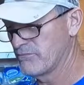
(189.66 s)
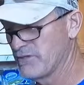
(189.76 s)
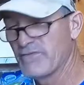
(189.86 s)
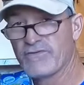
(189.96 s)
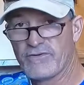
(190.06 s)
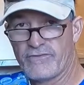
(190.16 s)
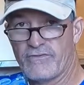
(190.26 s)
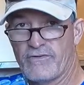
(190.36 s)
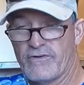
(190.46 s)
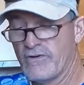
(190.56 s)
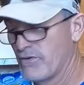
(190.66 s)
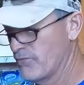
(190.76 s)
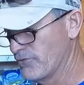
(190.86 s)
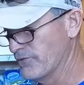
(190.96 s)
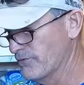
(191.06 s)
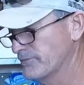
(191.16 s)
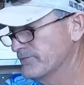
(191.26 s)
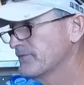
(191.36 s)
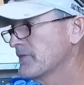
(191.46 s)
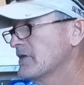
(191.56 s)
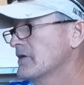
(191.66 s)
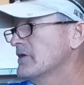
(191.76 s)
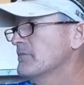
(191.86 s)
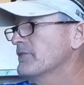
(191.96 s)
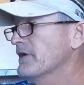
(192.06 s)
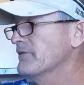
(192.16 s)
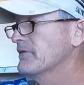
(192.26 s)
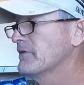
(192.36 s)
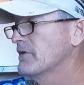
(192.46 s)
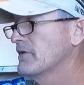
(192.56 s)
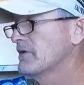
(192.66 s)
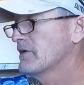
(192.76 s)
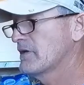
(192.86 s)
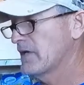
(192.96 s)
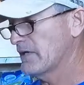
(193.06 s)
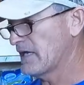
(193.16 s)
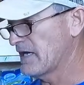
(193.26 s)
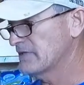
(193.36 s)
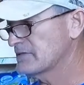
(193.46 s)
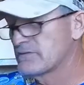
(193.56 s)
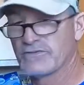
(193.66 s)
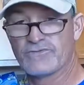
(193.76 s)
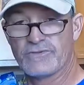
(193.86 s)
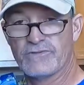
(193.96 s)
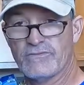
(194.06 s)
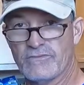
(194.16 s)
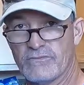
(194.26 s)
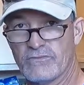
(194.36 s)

beefier reel. But hey guys, this reel